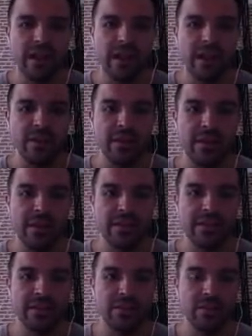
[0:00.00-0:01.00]
the
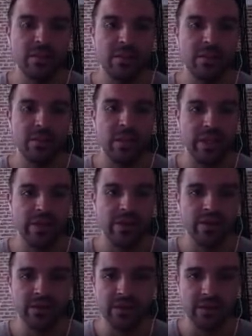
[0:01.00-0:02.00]
next week or
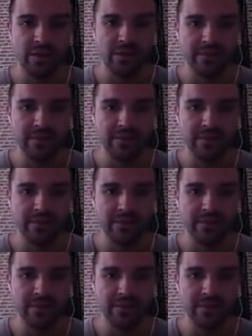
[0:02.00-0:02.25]
so.